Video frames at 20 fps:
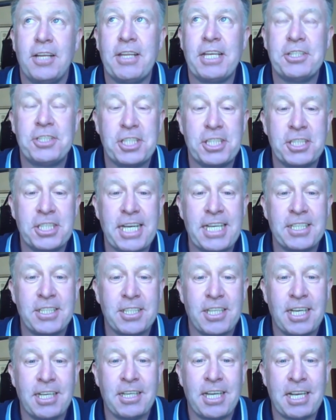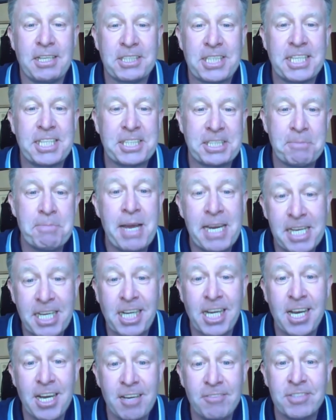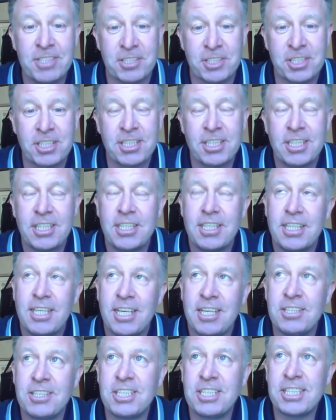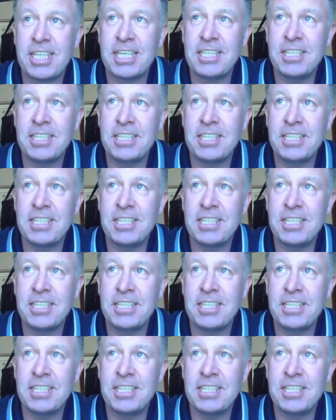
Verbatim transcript: And then she said, I said, is it balaclavas? And she